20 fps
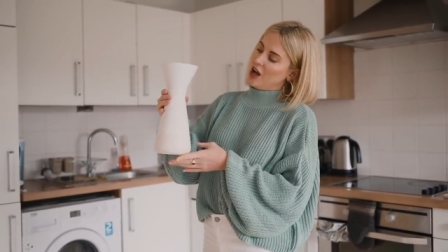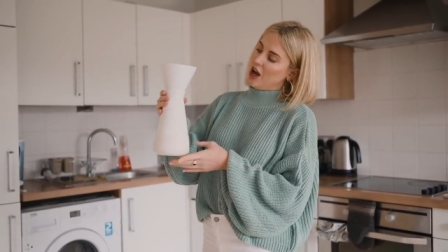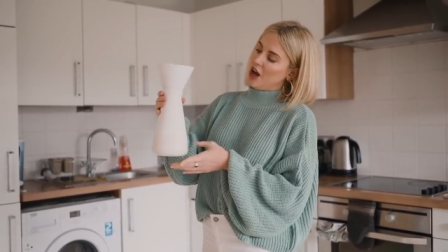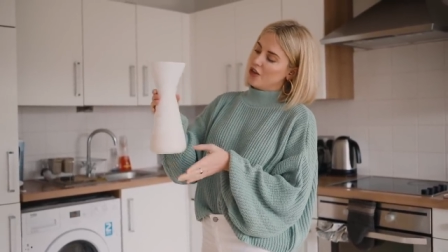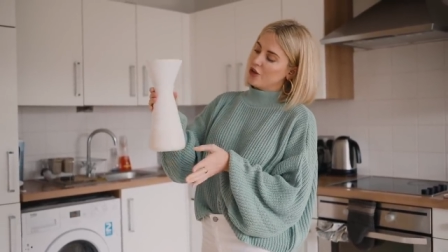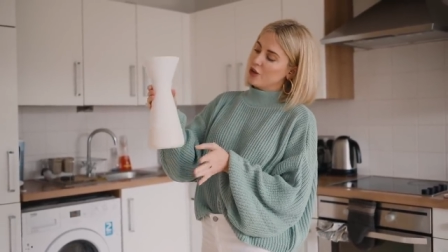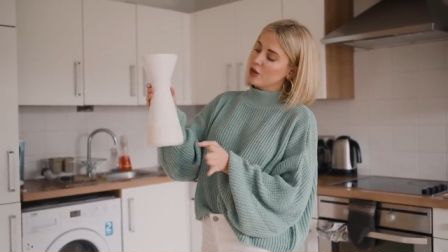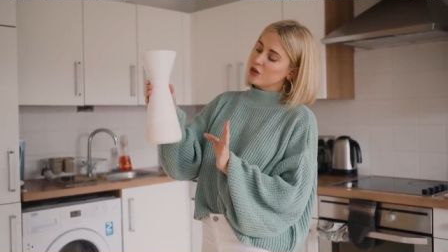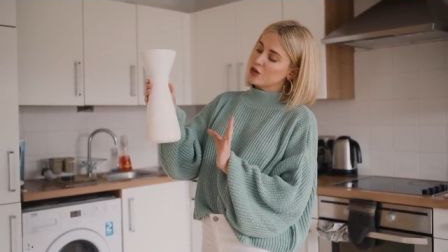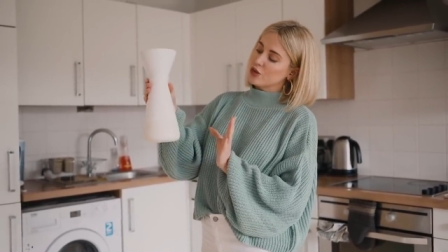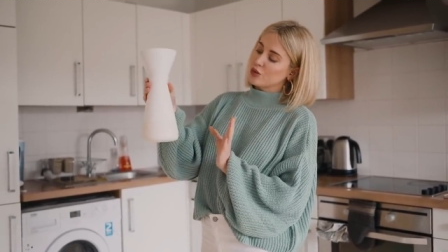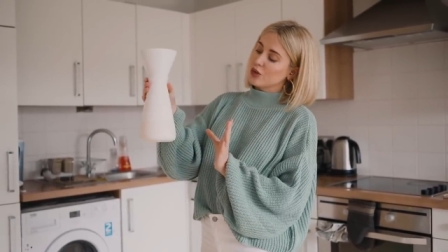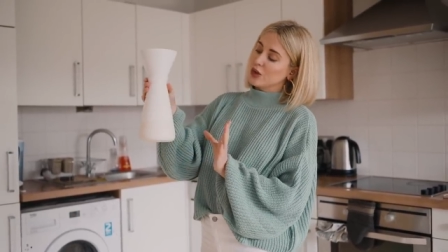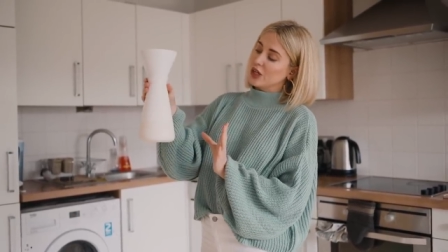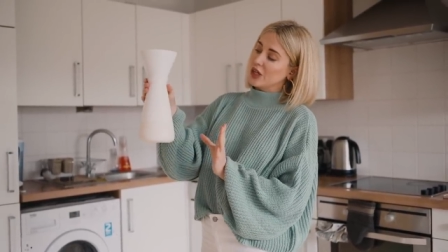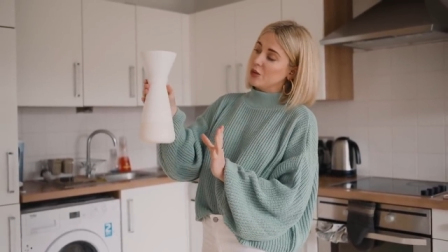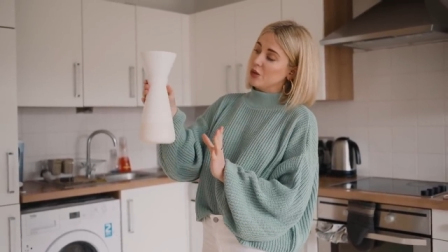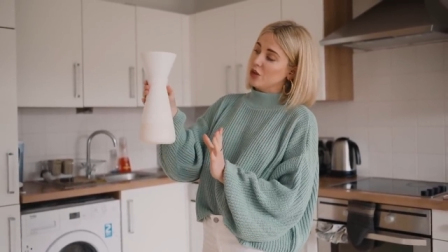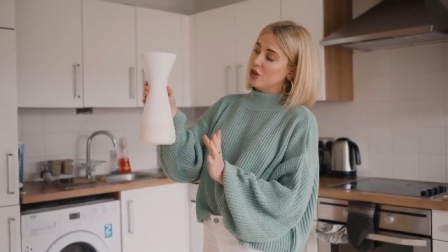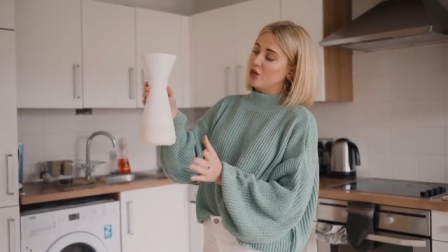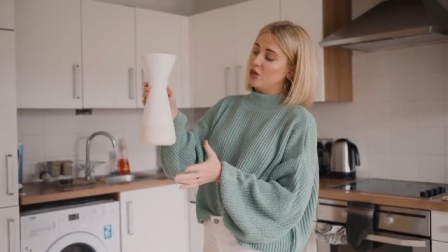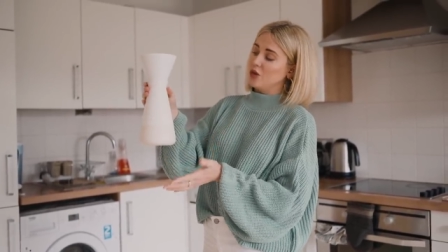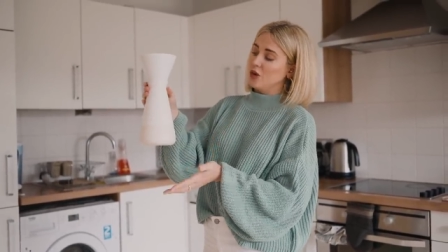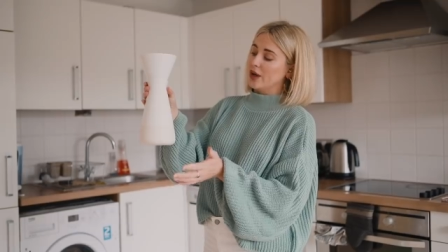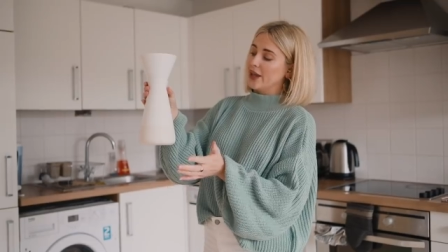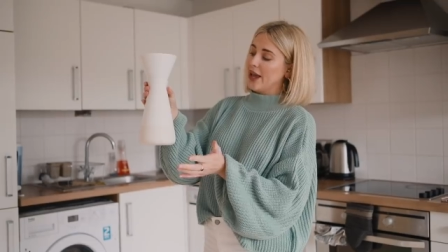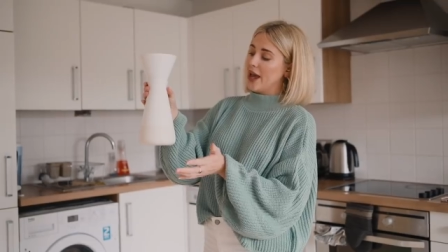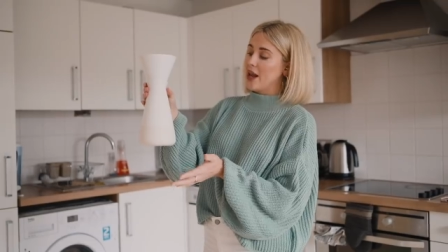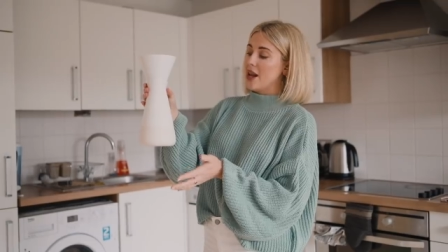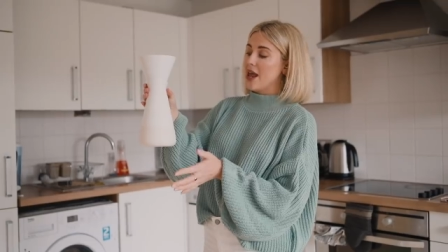I thought it was really beautiful.
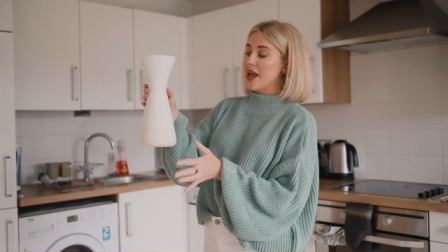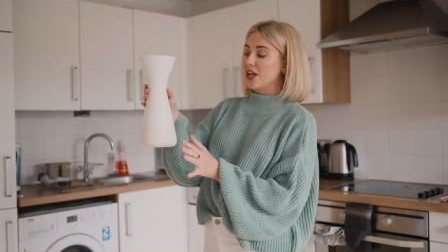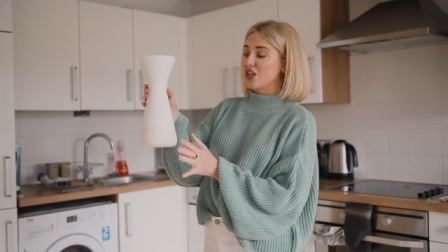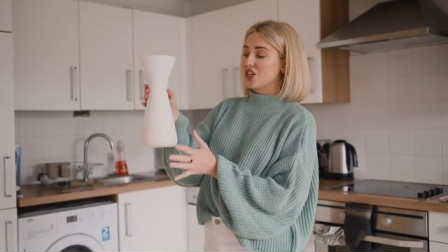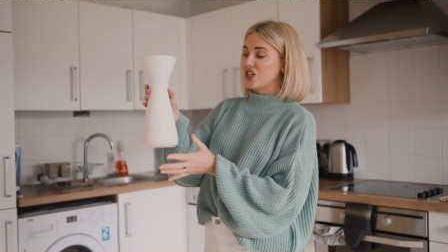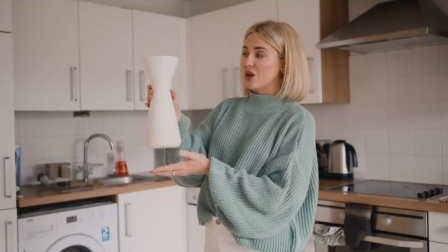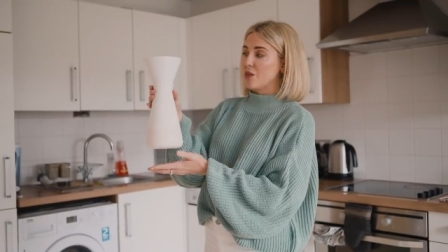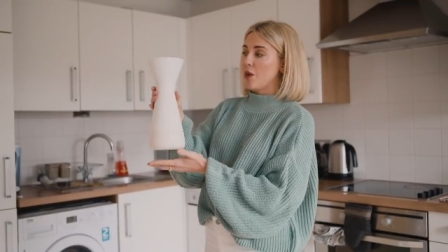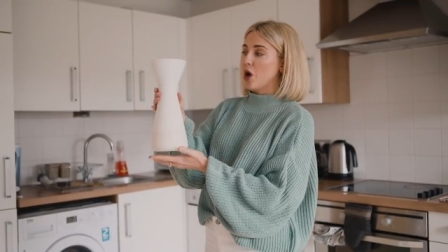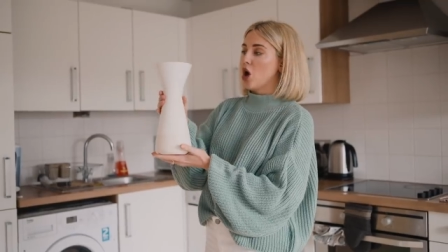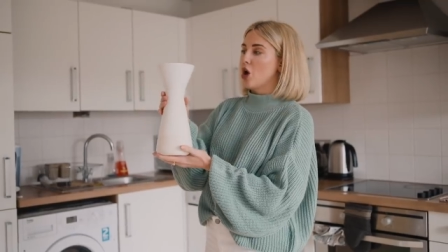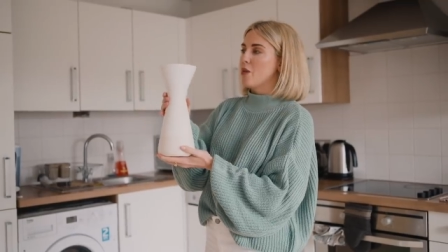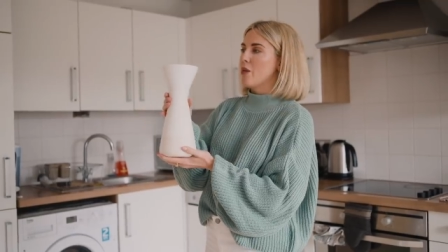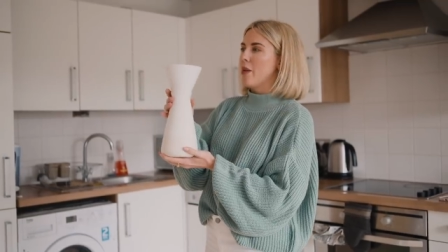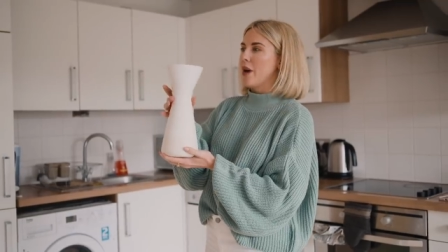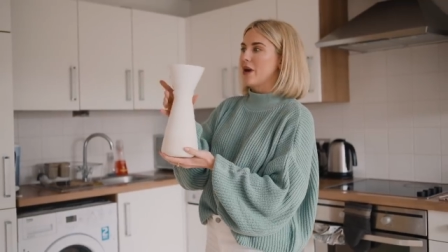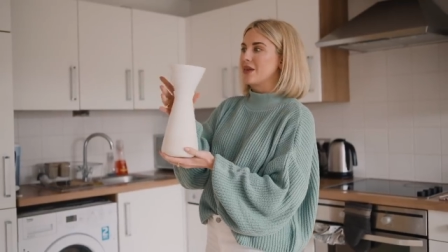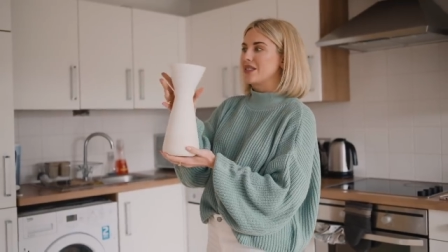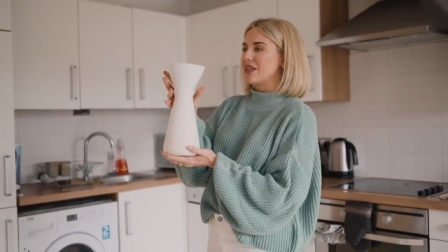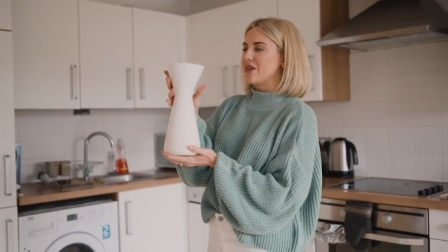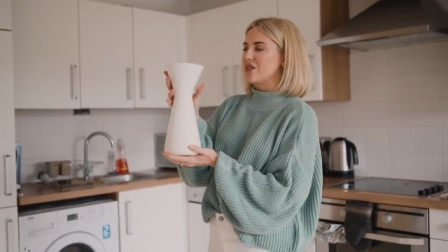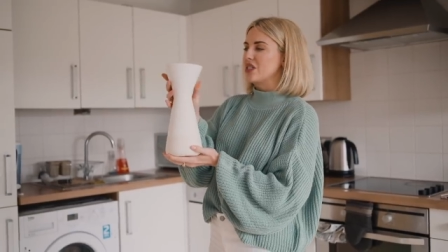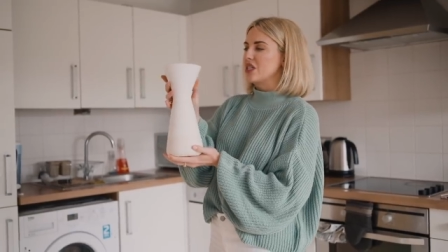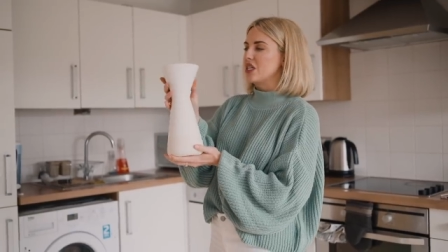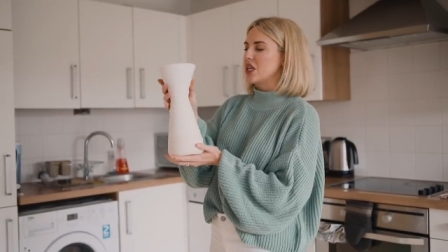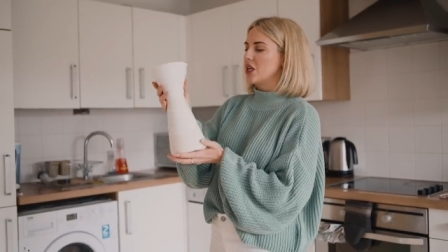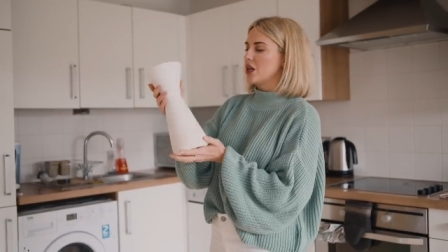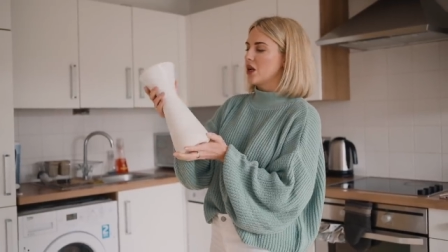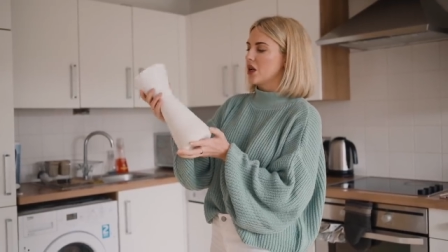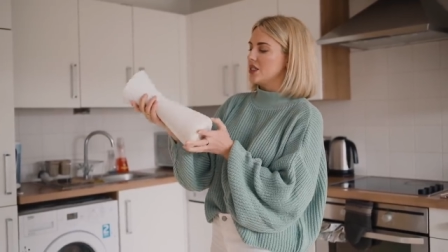Again, H&M Home, about
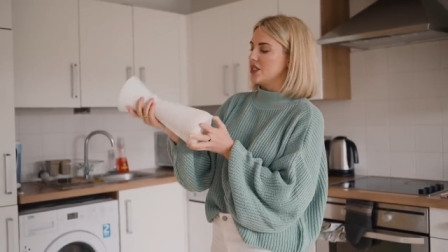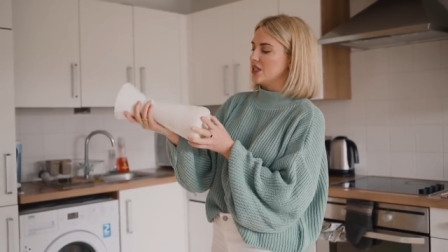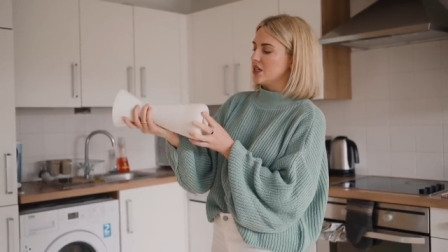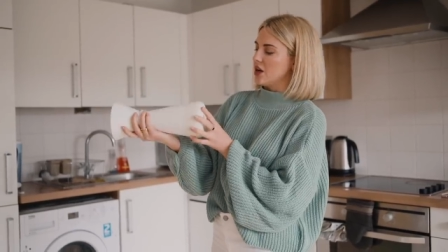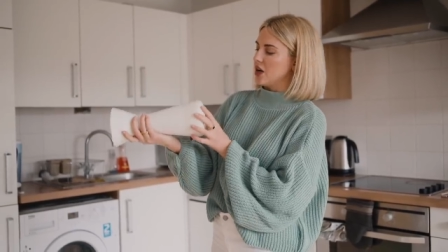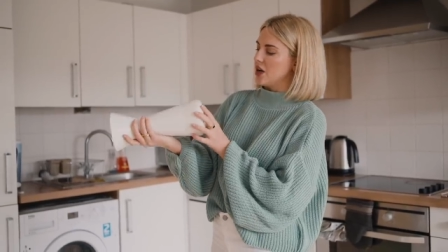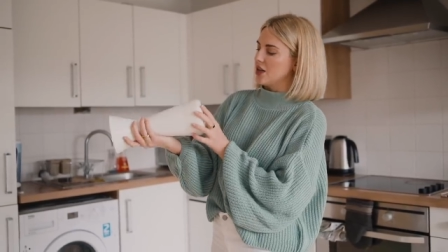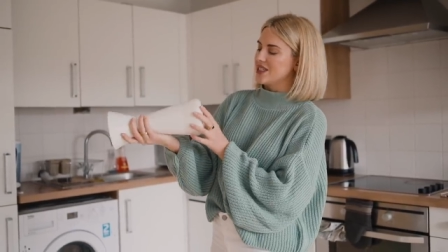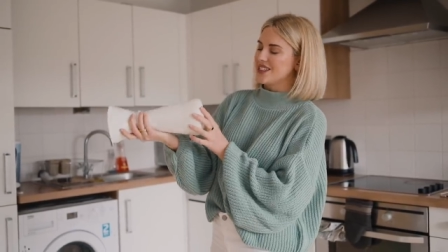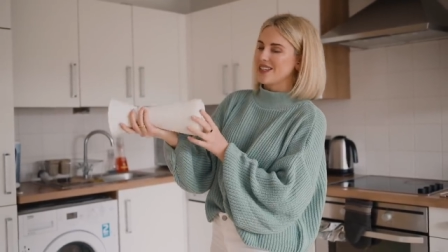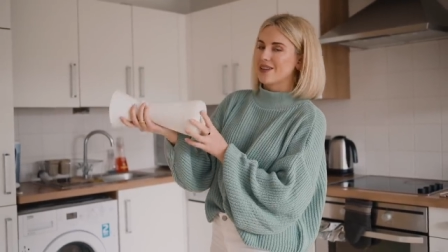$17.99.